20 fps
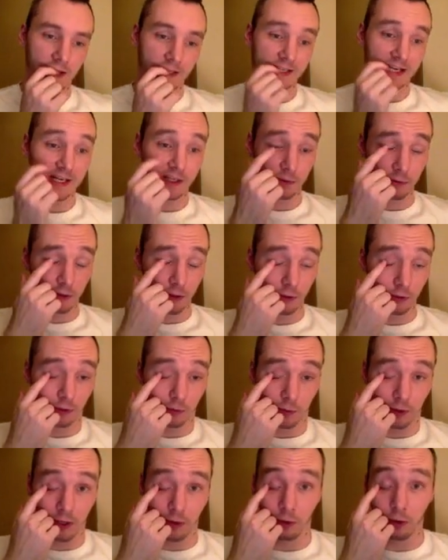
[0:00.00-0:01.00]
attached to a
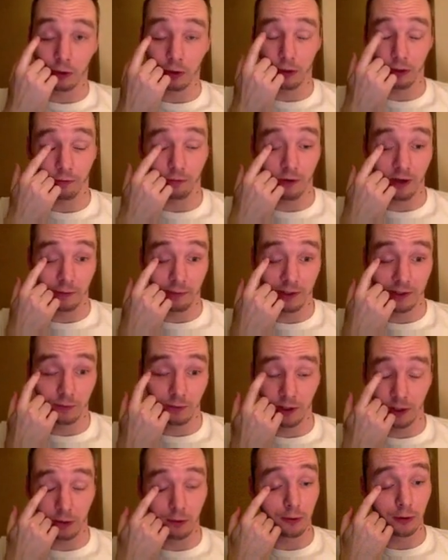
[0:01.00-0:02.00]
host, we no longer look for enemies,
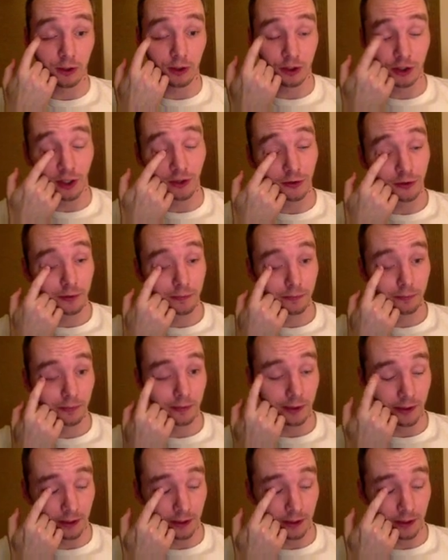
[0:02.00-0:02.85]
we no longer shunt them,